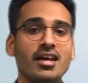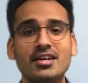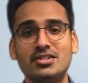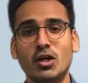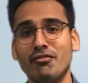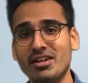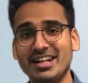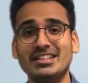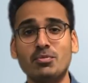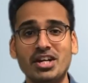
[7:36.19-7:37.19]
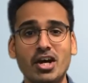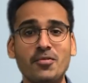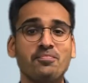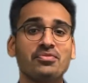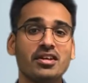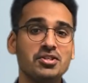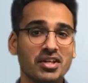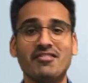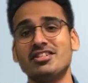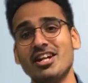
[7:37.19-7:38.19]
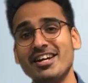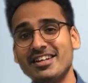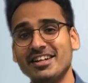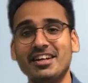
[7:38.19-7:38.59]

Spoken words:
So if you like this video, do give us a like.